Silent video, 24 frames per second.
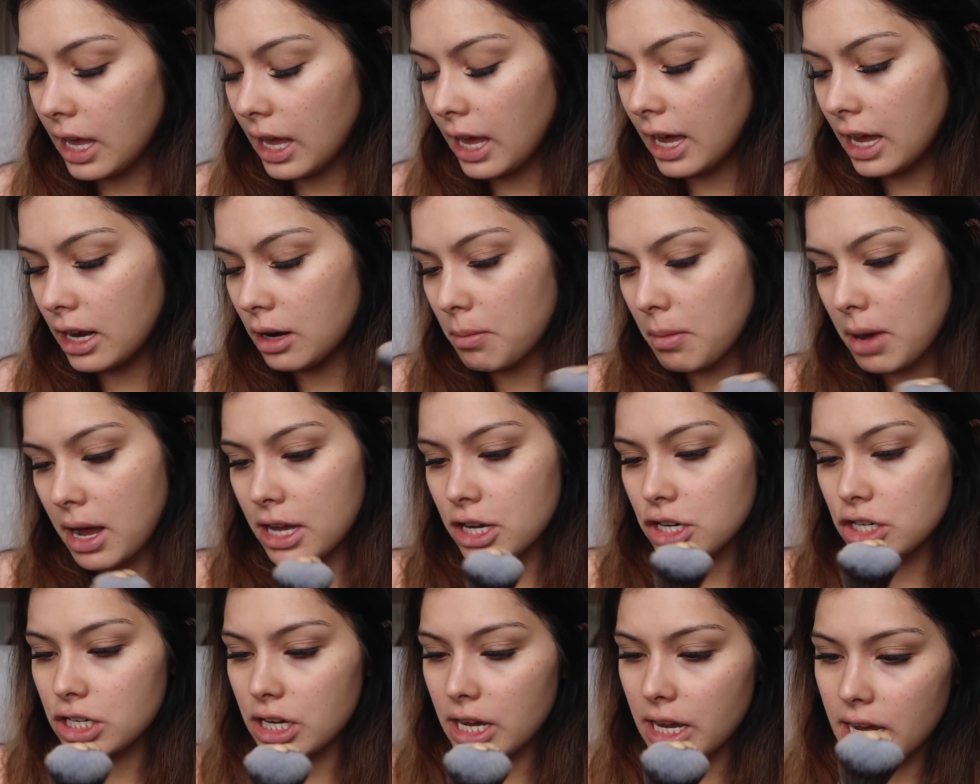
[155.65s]
And my
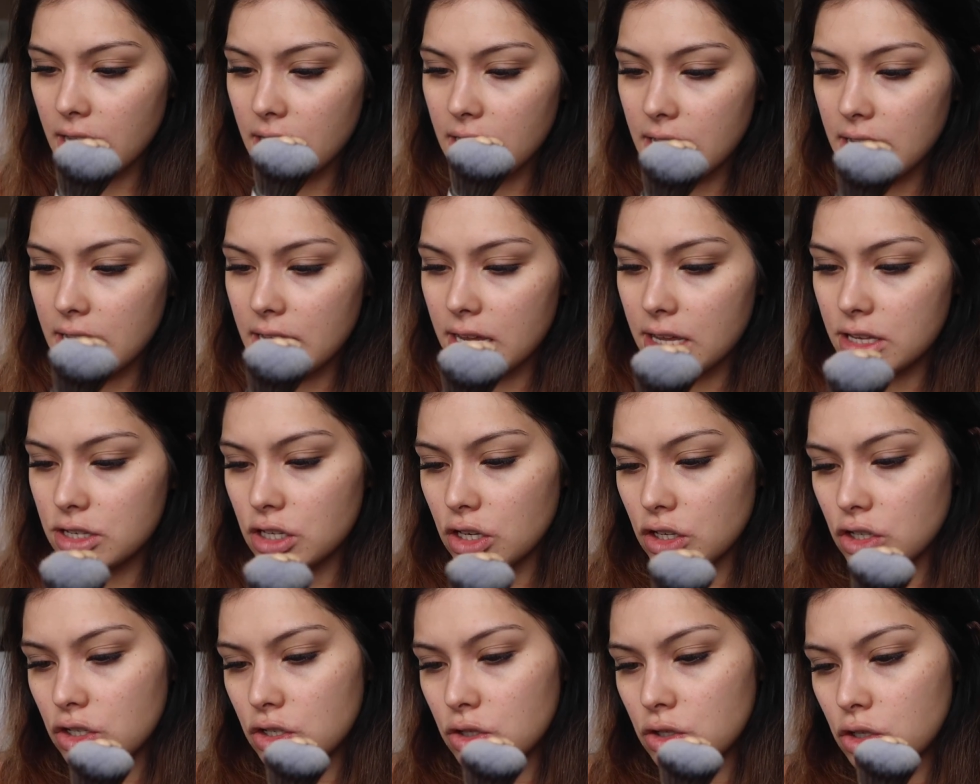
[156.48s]
shade is
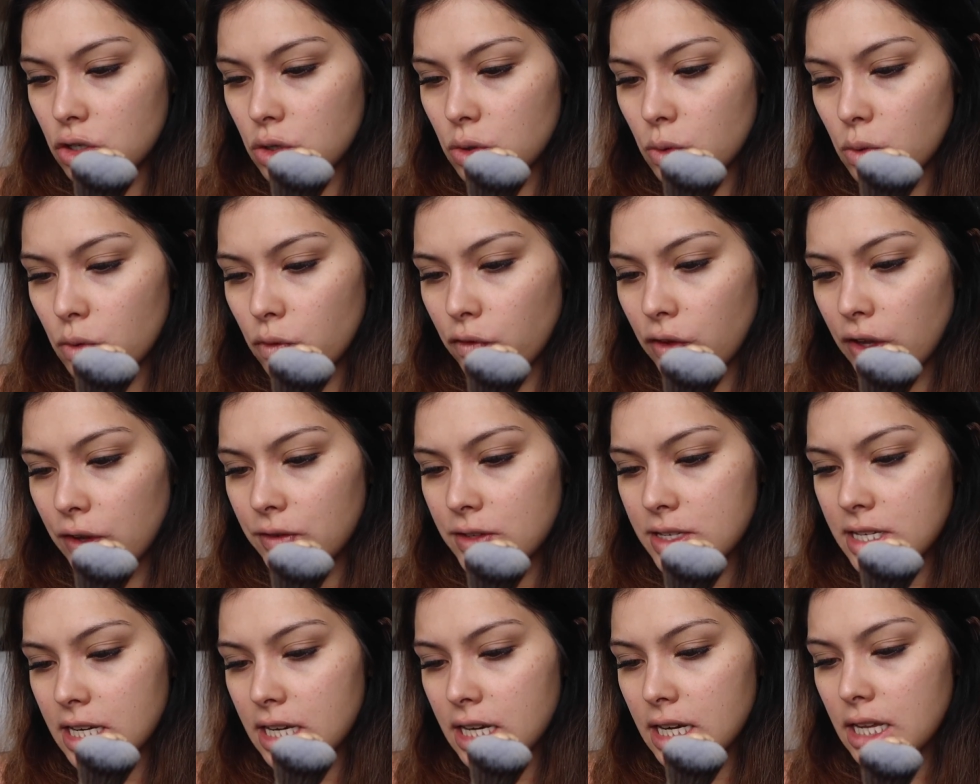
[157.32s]

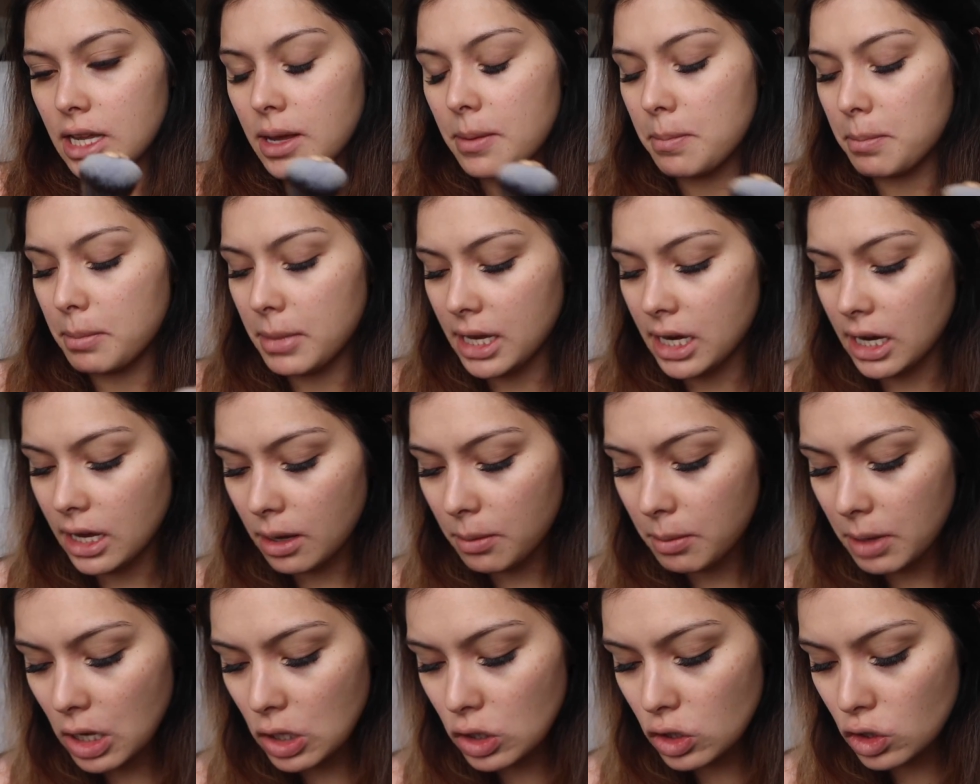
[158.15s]
215
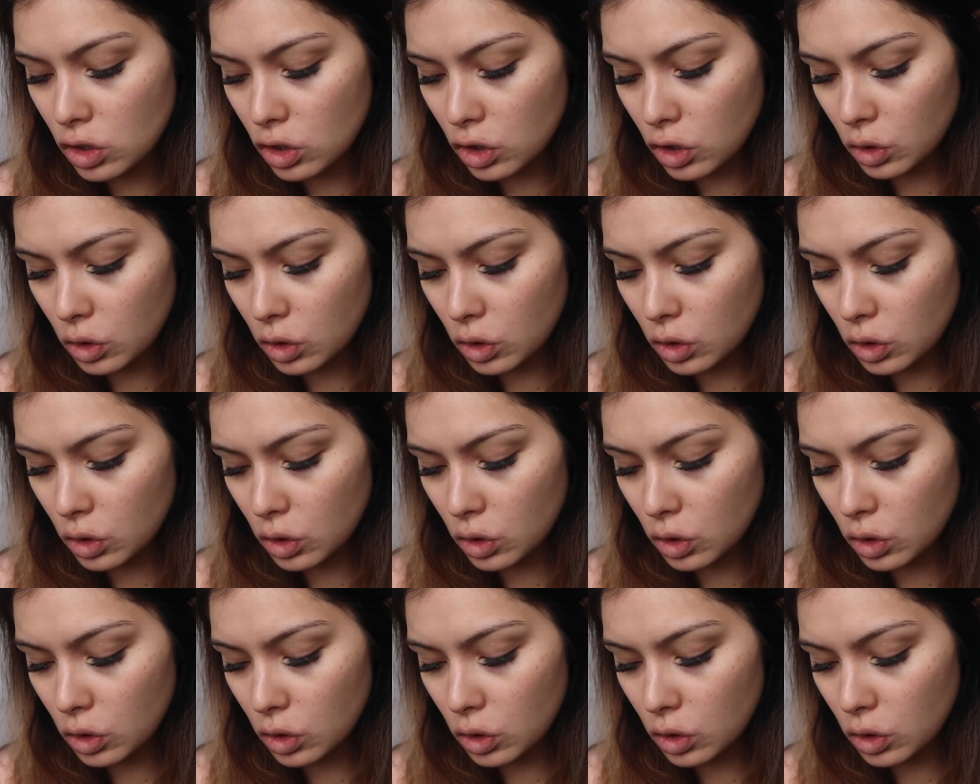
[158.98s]
Medium